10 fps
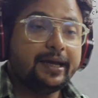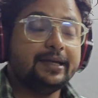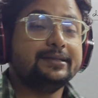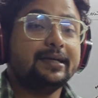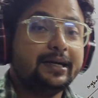
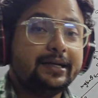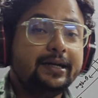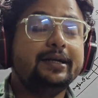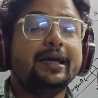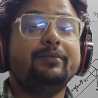a
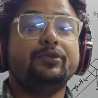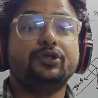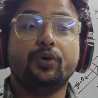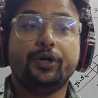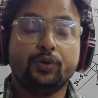certain time
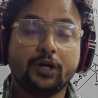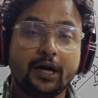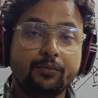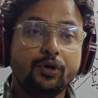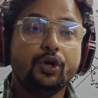is going to
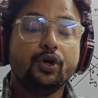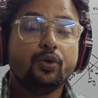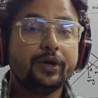come